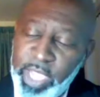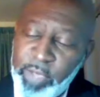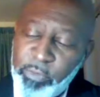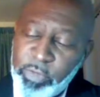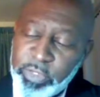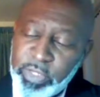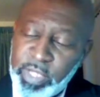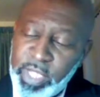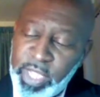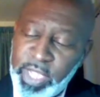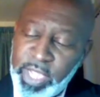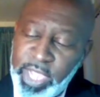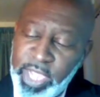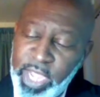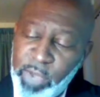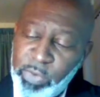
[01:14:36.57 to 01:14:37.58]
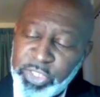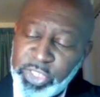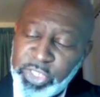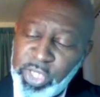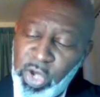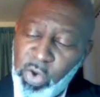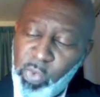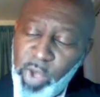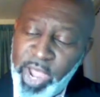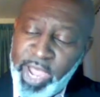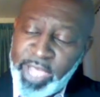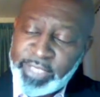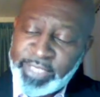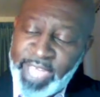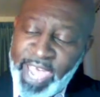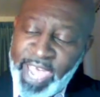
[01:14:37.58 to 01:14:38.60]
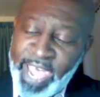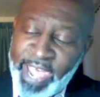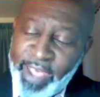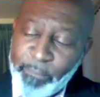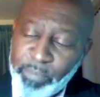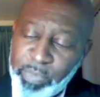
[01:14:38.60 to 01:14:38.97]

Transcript: was it would show where it's at.